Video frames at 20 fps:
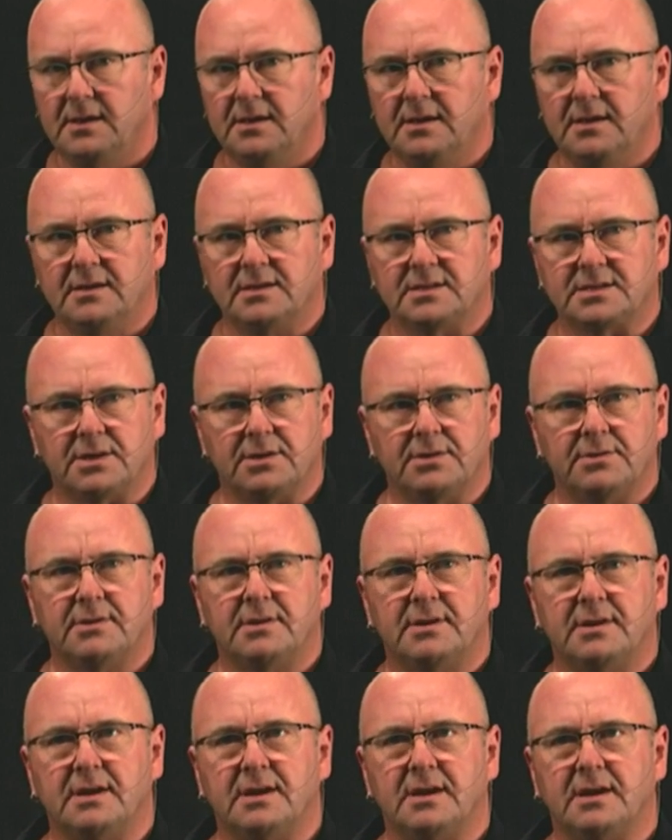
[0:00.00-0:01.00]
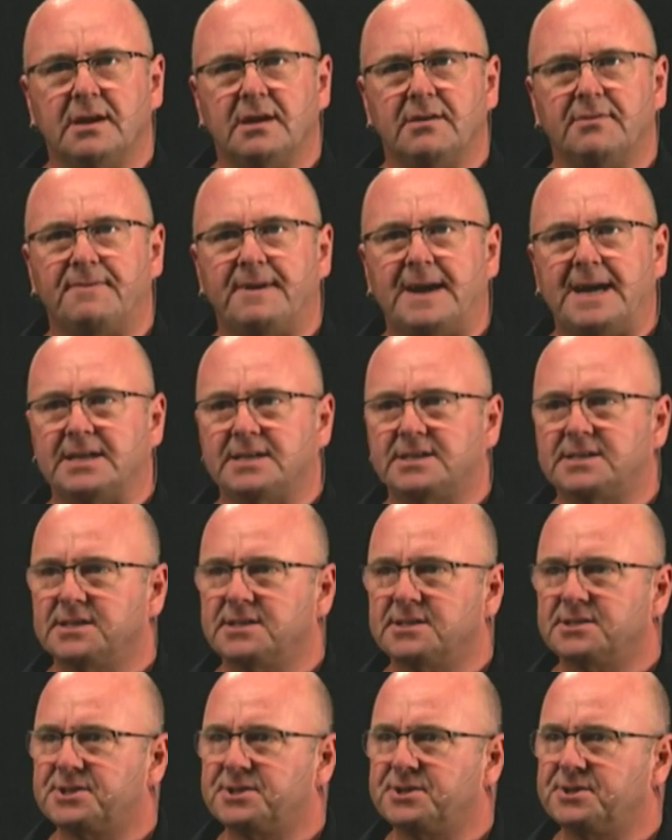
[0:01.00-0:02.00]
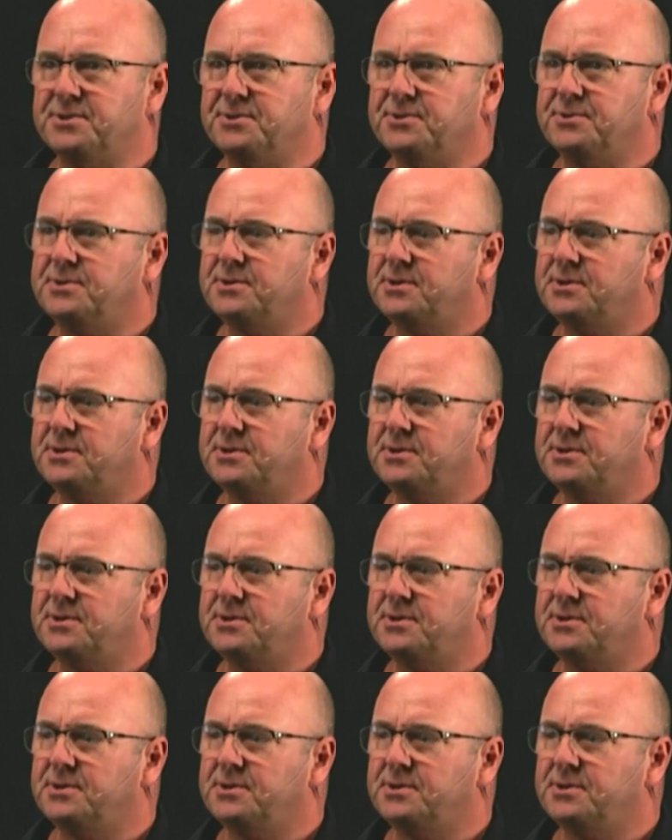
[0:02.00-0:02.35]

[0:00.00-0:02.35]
So, in fact, to